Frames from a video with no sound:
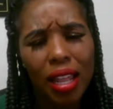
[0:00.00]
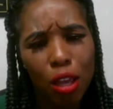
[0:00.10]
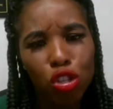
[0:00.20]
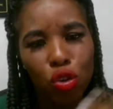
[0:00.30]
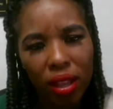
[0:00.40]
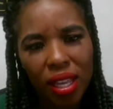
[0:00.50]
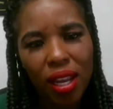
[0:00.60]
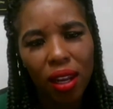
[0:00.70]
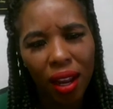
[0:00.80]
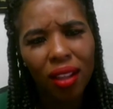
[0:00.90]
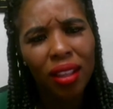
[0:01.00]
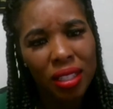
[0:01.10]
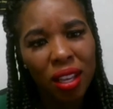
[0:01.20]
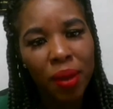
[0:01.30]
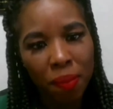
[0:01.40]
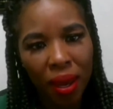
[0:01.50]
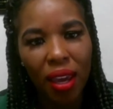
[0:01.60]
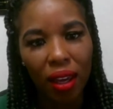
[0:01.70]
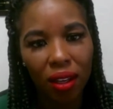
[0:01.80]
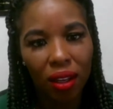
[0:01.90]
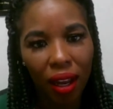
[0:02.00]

you start thinking like this could be me.